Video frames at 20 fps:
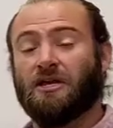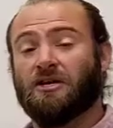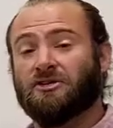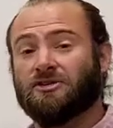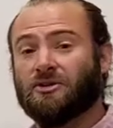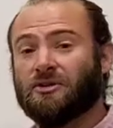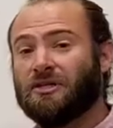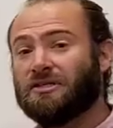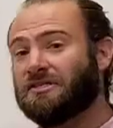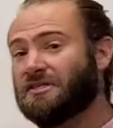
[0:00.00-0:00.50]

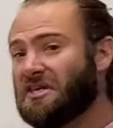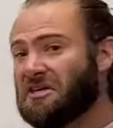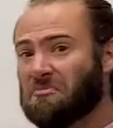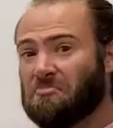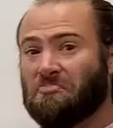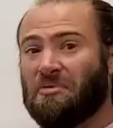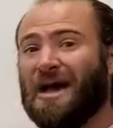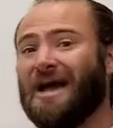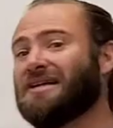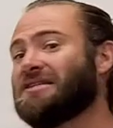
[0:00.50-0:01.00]
So let's
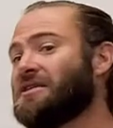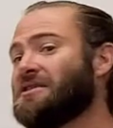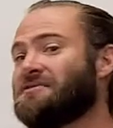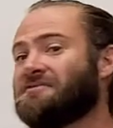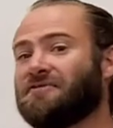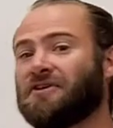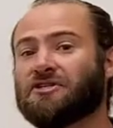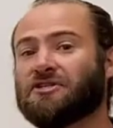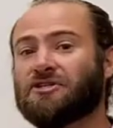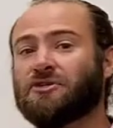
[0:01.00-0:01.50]
think back to the
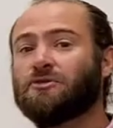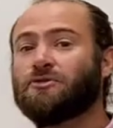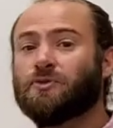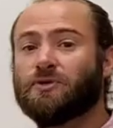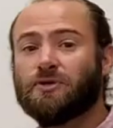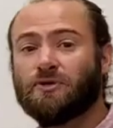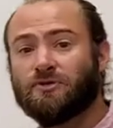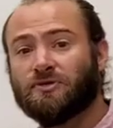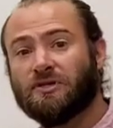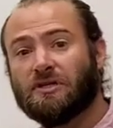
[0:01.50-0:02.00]
functions we
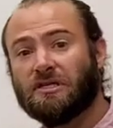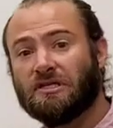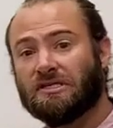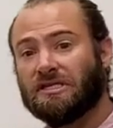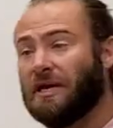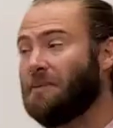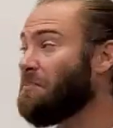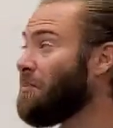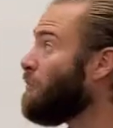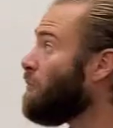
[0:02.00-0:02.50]
used in
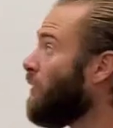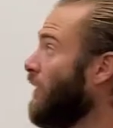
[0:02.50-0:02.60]
example